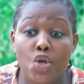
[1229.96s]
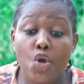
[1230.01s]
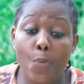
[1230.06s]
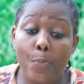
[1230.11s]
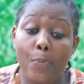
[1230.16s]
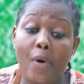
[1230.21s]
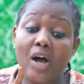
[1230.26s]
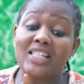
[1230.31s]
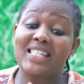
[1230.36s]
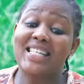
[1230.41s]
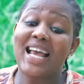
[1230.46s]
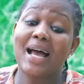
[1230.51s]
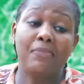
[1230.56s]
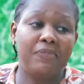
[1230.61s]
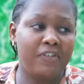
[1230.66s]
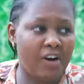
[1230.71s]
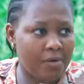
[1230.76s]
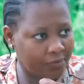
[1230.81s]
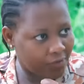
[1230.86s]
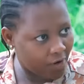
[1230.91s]
You bought jam
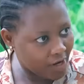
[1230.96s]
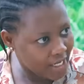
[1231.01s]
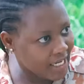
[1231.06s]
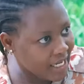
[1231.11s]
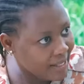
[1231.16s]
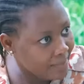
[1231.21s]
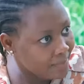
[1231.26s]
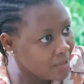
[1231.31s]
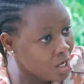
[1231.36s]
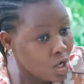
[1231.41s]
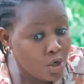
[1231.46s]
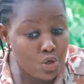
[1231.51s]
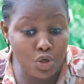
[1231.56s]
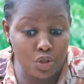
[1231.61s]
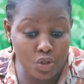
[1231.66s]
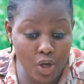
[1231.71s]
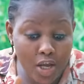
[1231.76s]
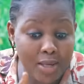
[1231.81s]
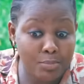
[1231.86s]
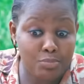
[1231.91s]
form for him. You
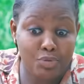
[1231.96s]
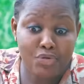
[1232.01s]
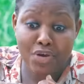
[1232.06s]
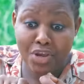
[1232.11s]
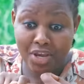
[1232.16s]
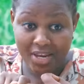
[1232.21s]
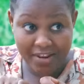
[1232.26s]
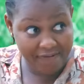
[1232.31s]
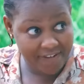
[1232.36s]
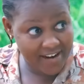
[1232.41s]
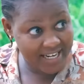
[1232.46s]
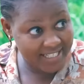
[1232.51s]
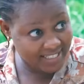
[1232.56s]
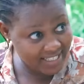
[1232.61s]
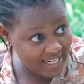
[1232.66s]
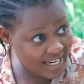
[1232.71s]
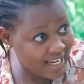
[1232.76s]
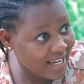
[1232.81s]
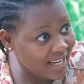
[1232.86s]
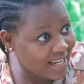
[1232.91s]
saw him through
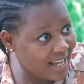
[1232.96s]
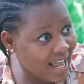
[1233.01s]
university.